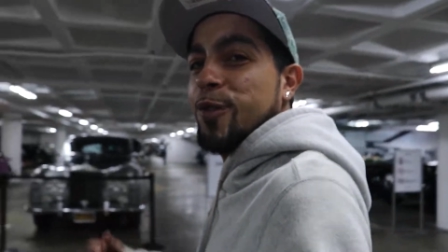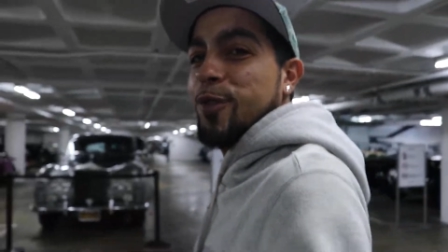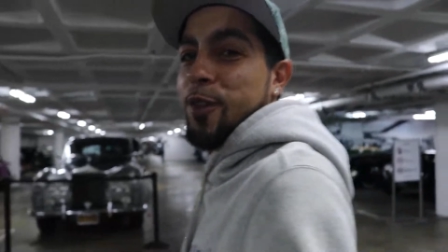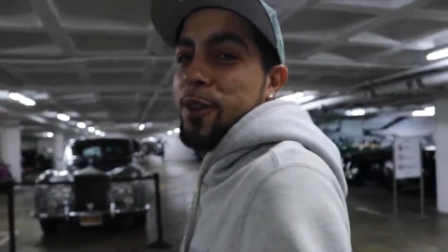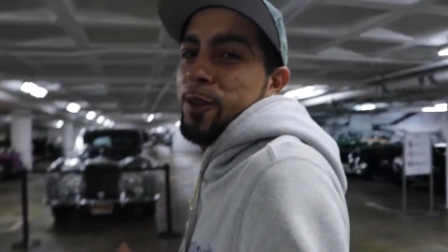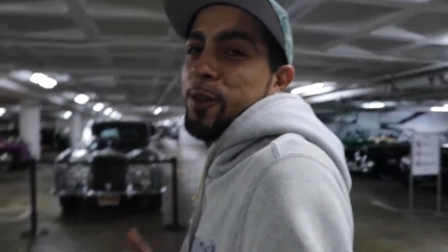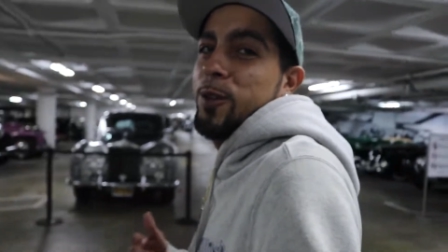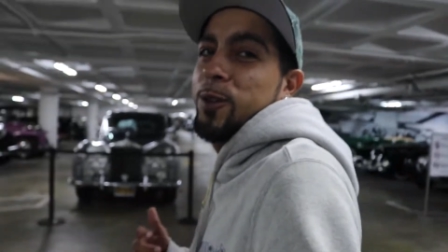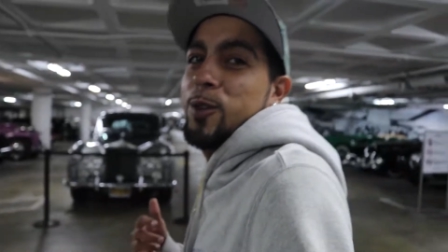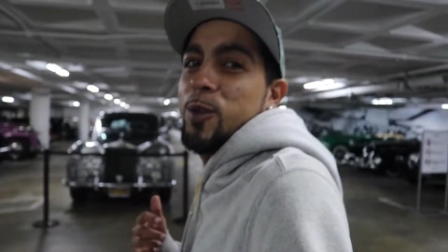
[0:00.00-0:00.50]

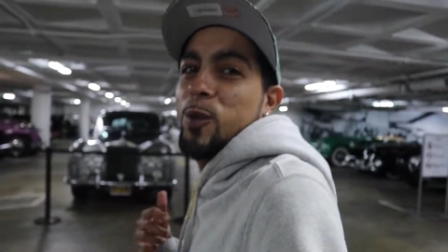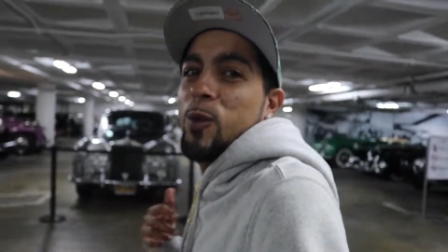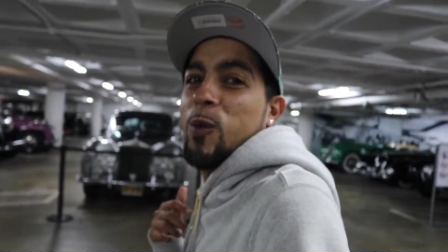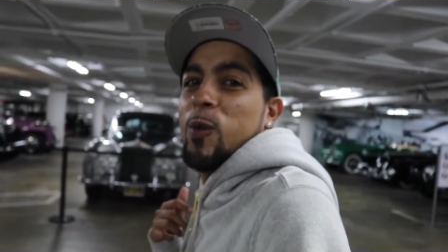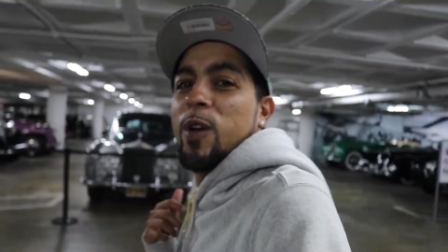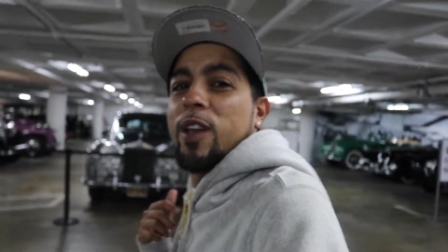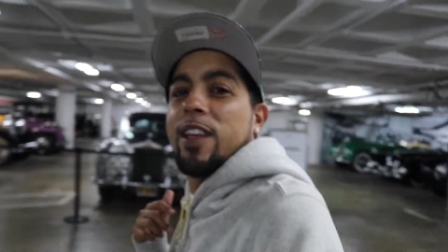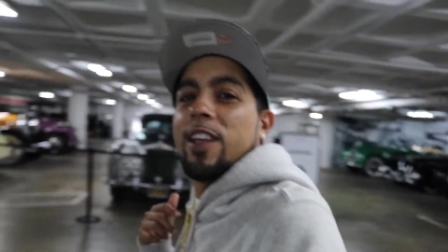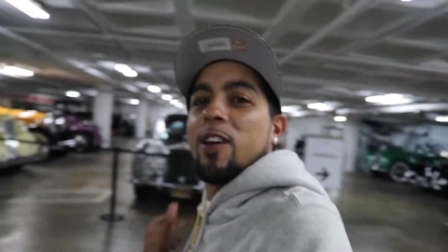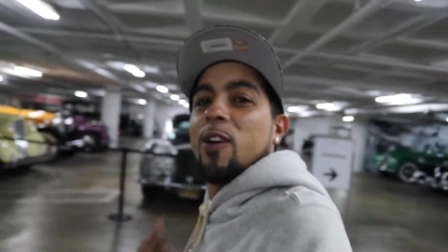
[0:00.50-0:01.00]
filled
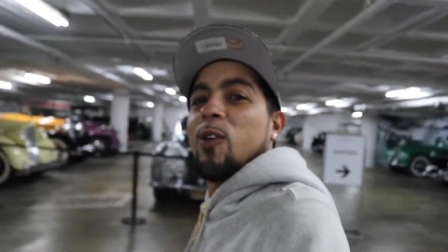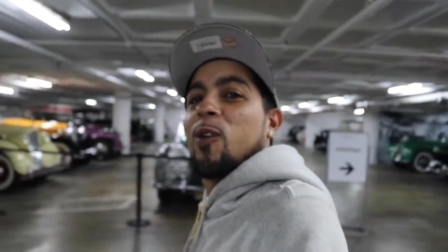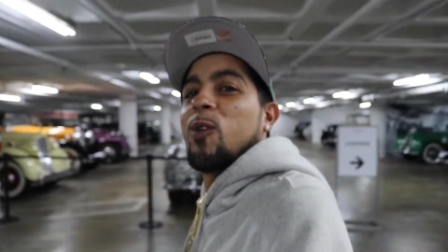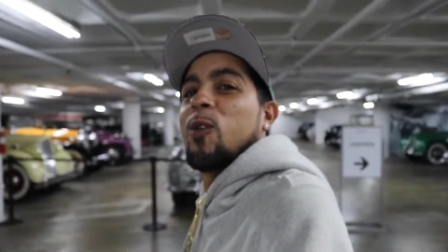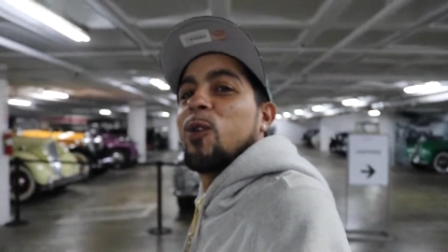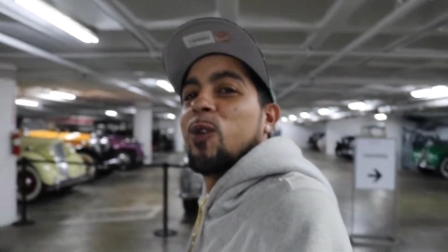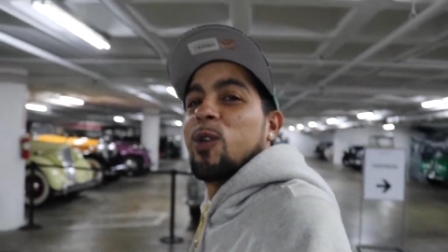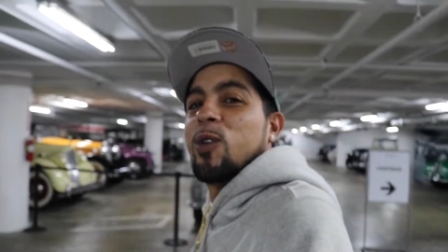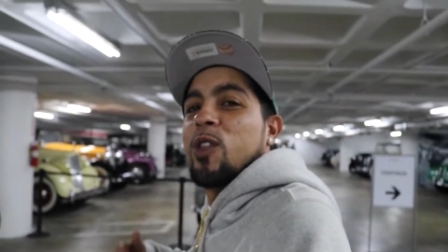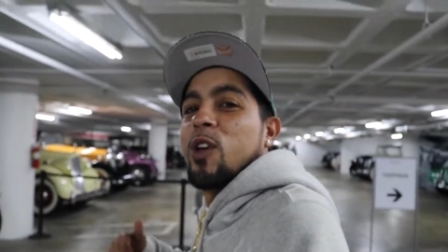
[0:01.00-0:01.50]
with
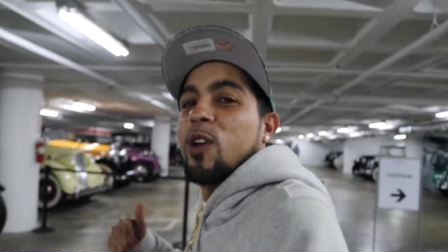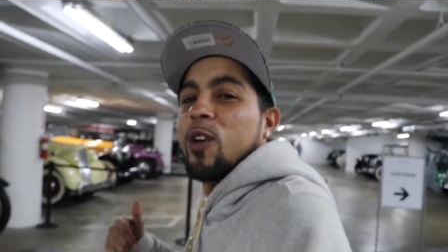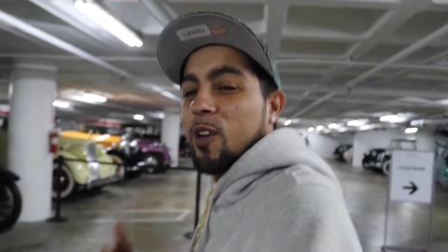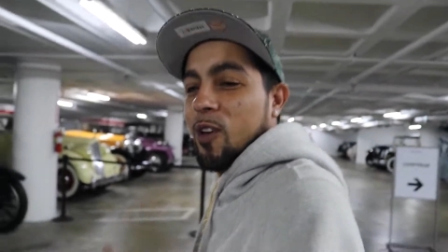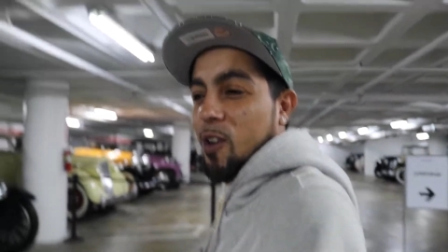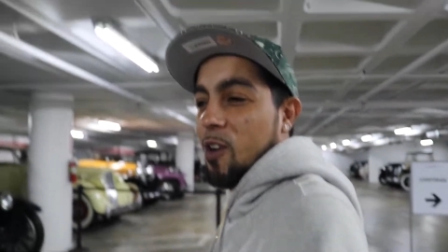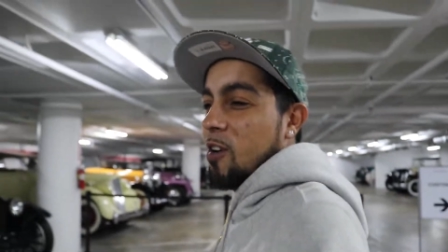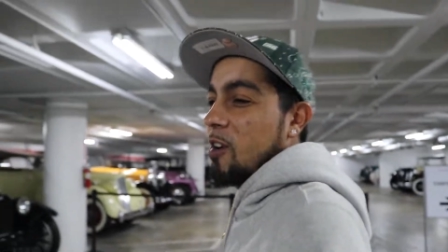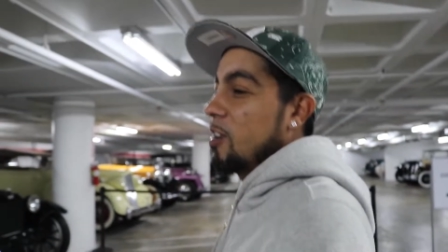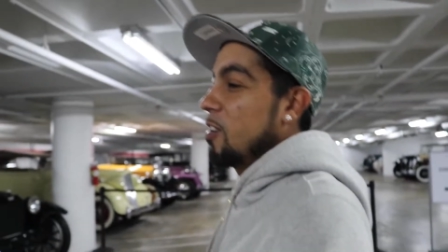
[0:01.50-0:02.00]
old
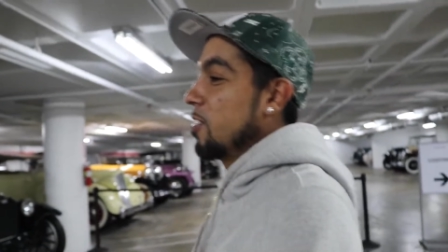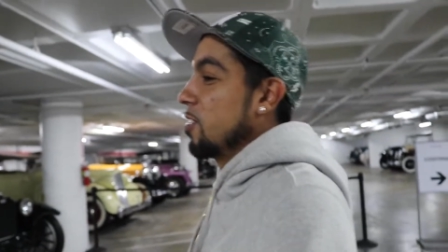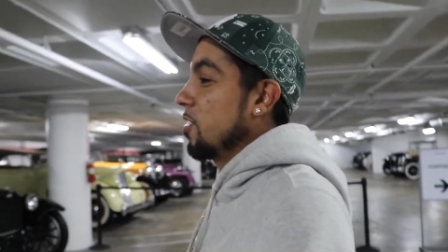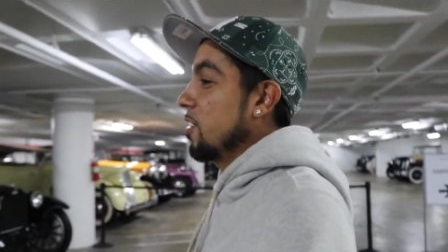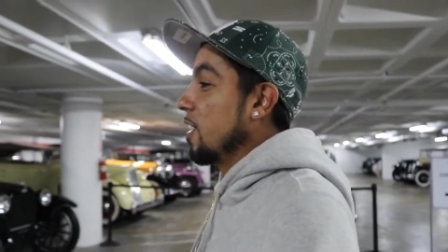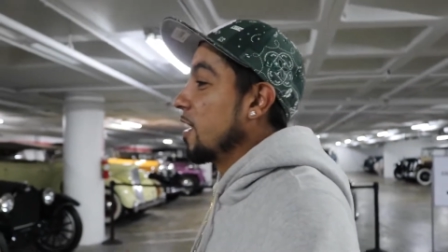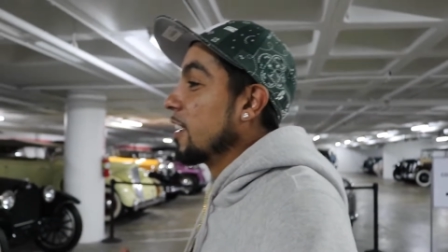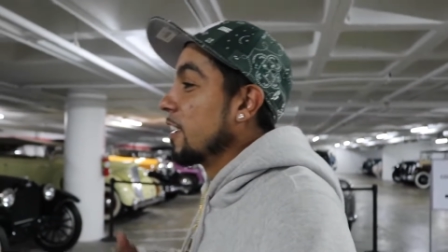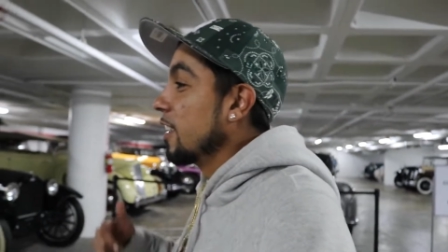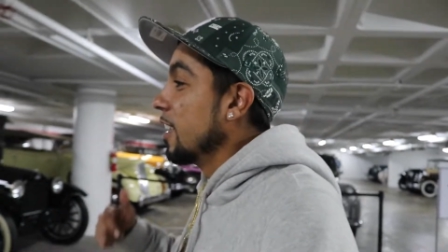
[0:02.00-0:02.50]

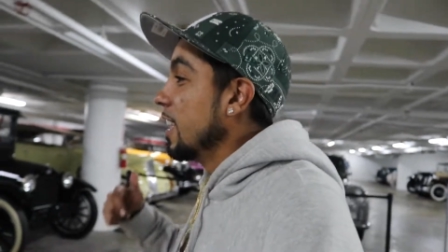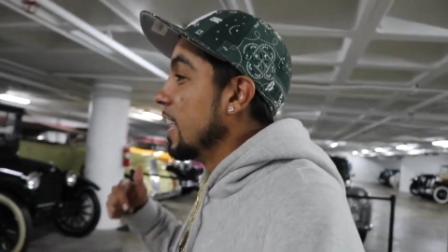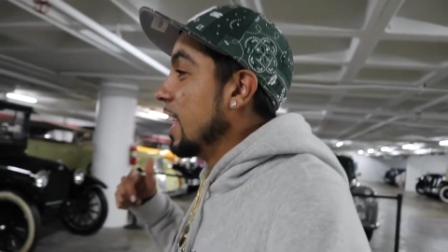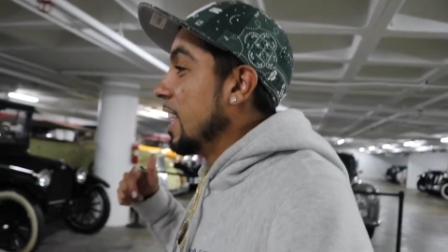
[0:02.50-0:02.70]
cars, like